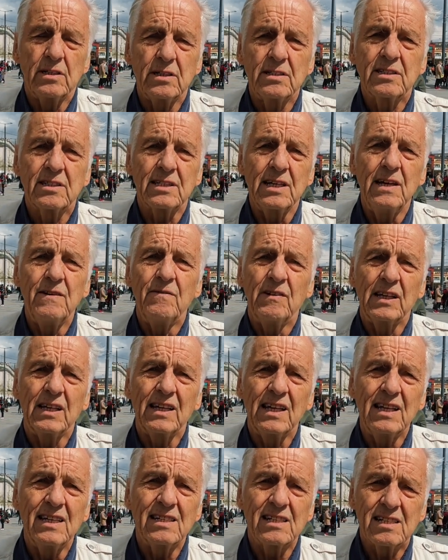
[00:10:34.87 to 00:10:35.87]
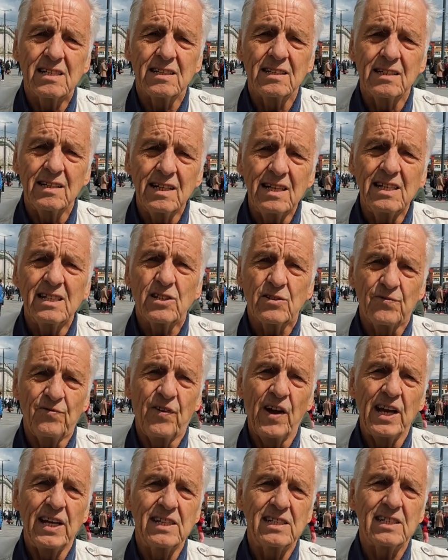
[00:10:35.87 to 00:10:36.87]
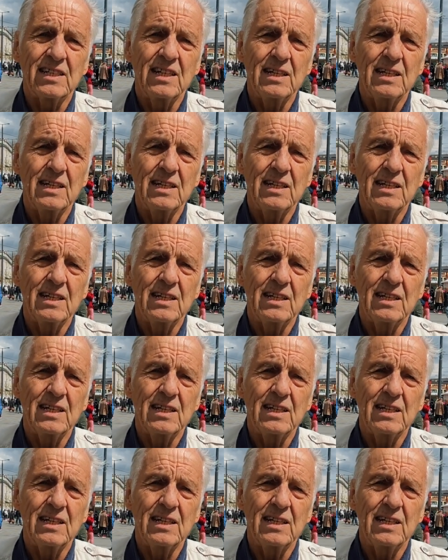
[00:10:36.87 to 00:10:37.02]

saving his face.